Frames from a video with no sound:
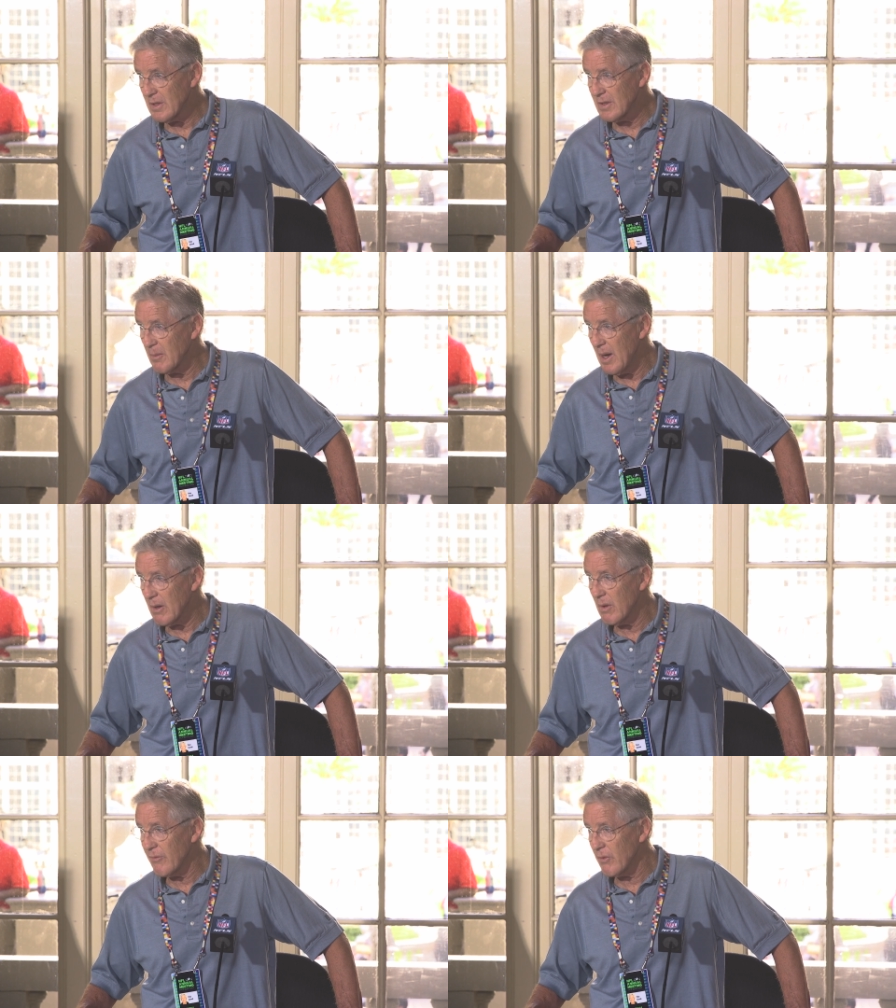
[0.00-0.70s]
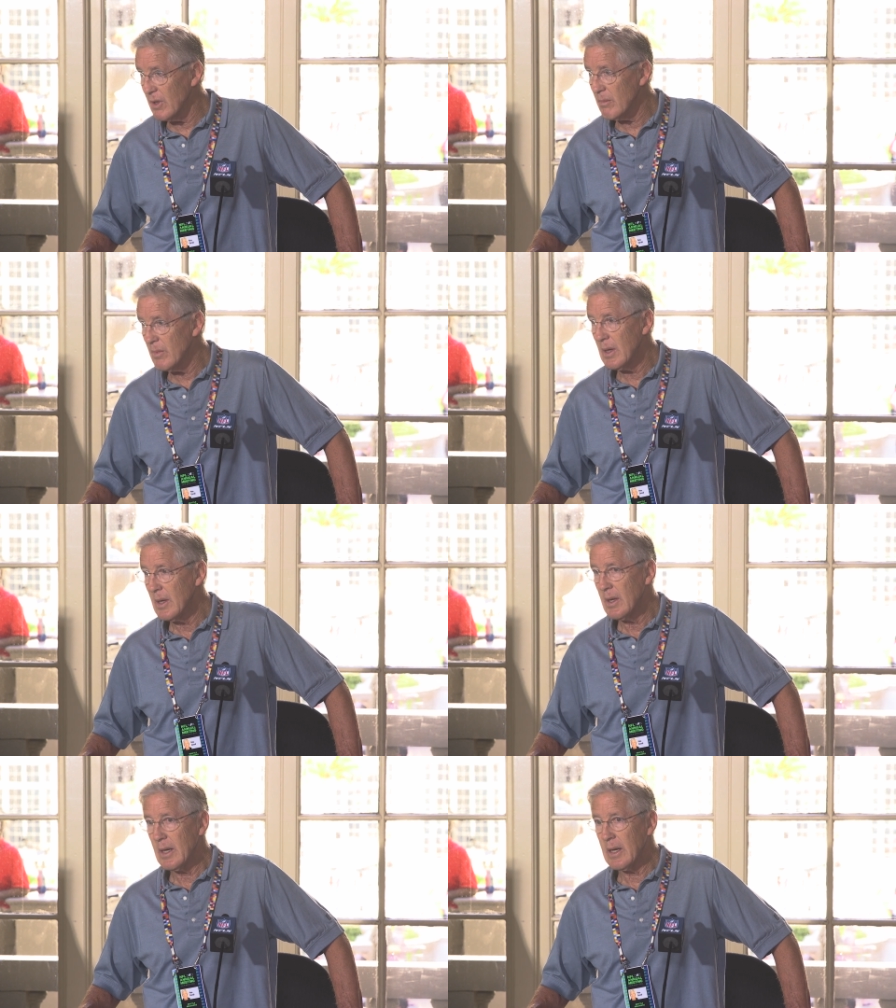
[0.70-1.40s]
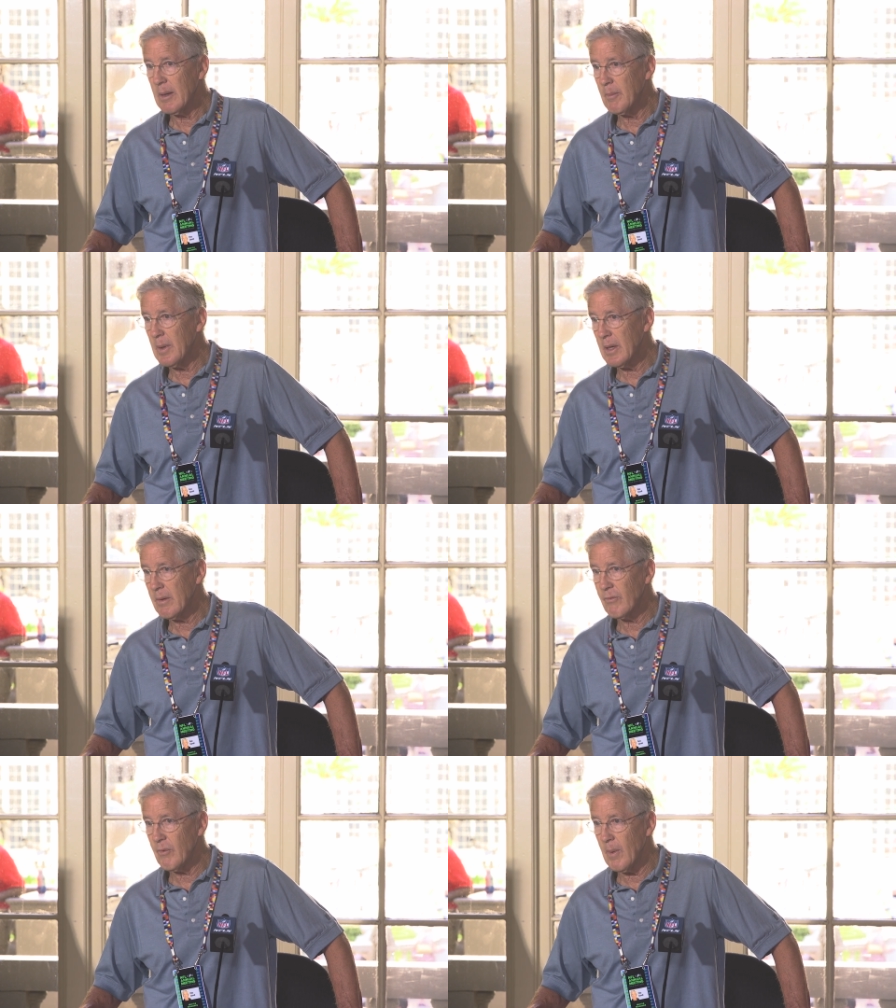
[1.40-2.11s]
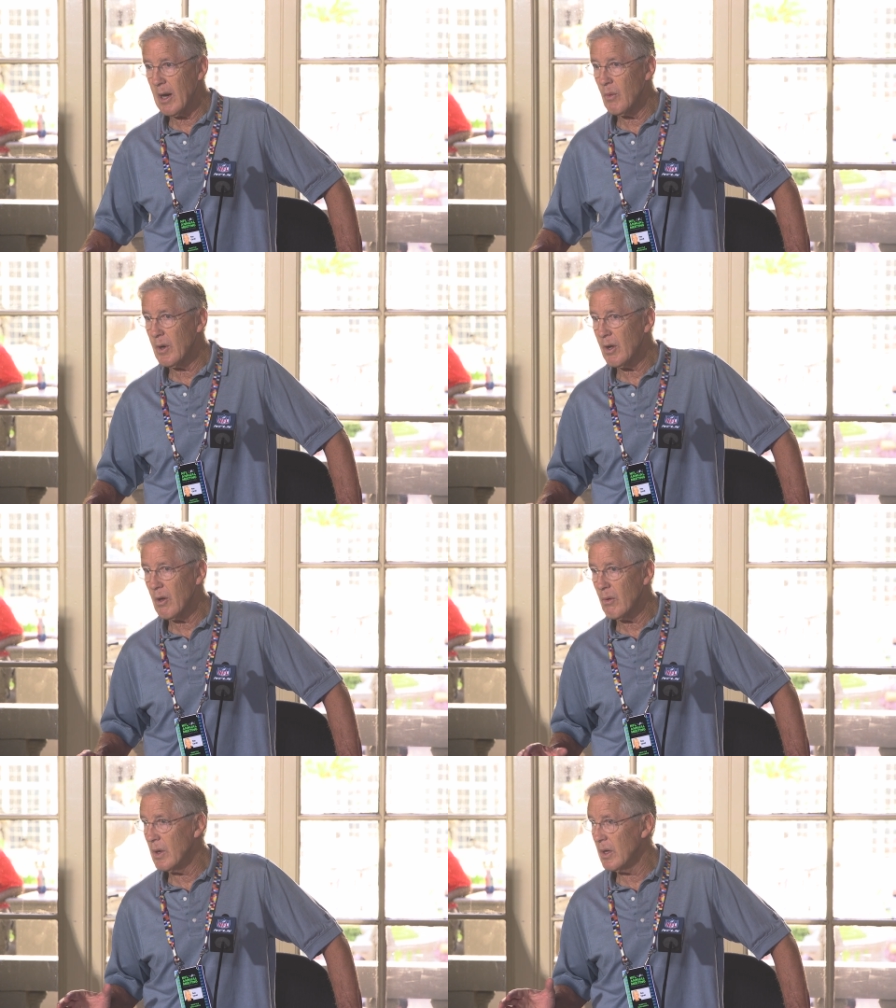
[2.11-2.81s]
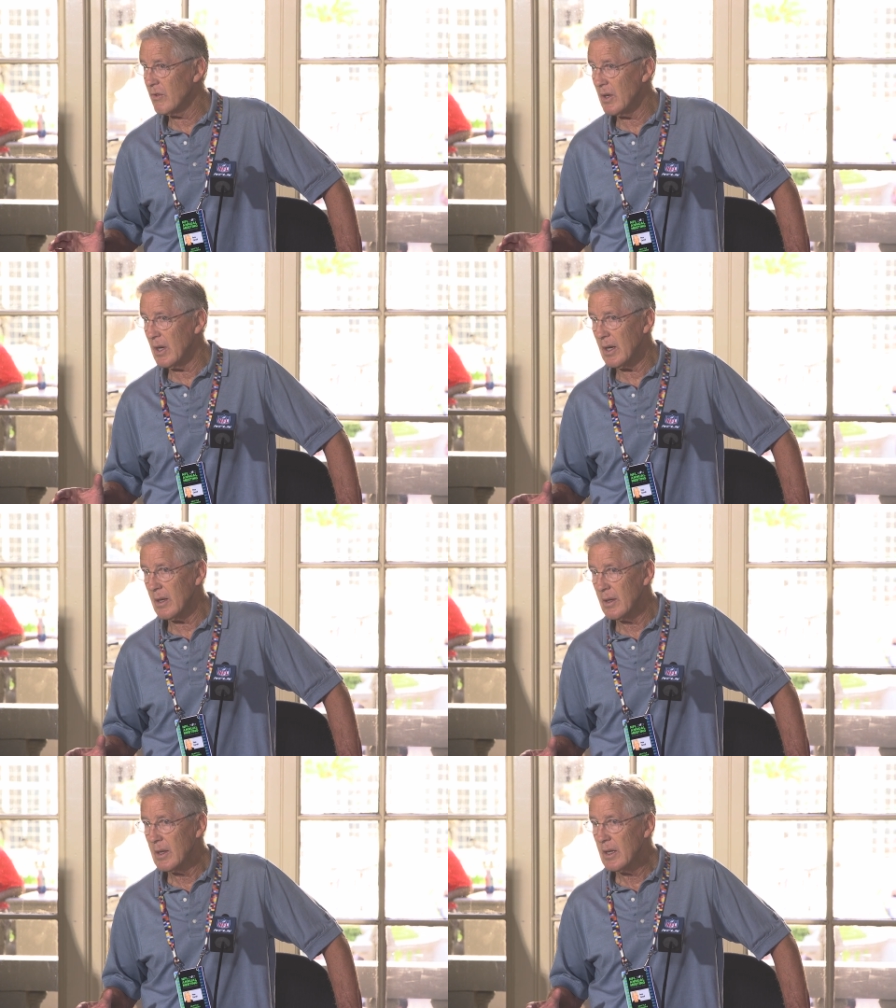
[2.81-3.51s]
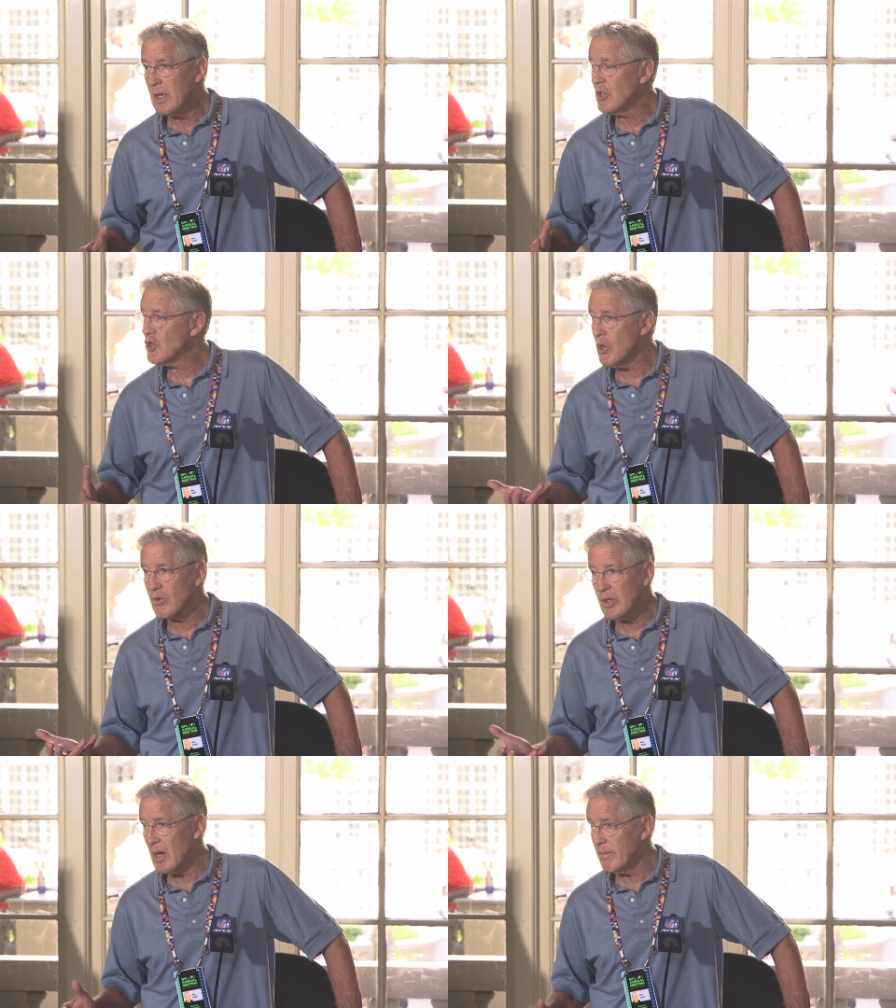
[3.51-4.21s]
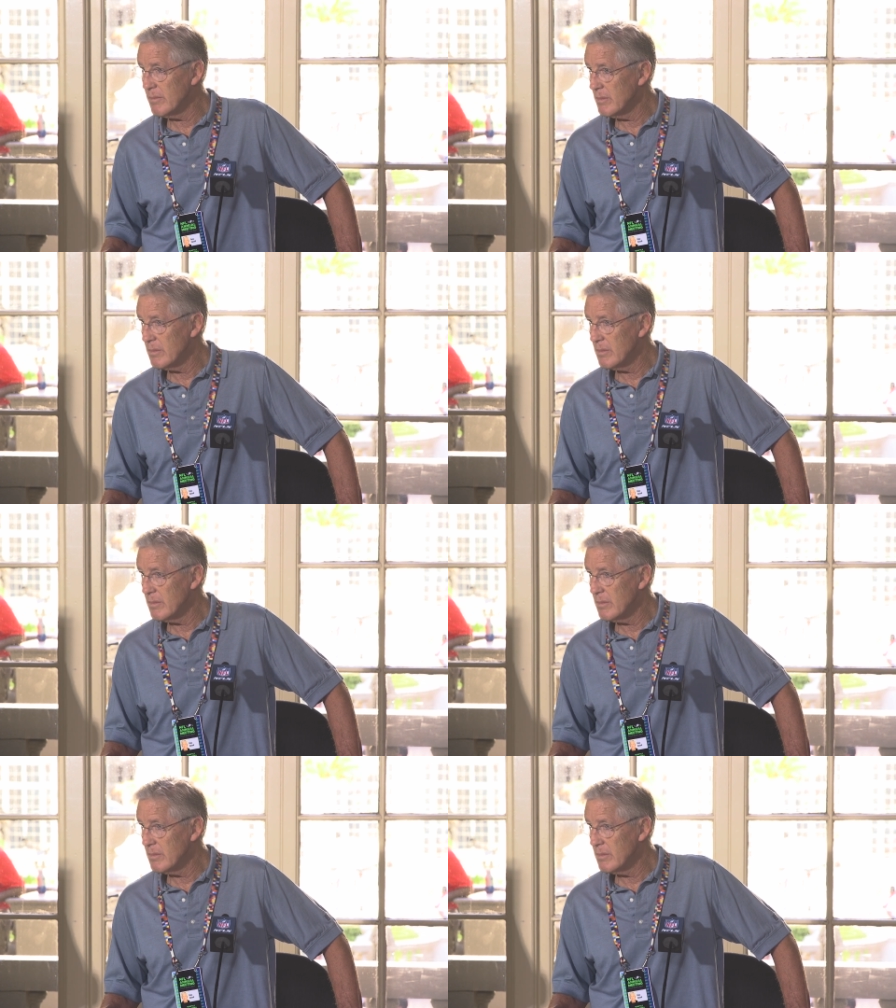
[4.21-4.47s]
wrestling background for him being from Iowa and all, is uh, shows up.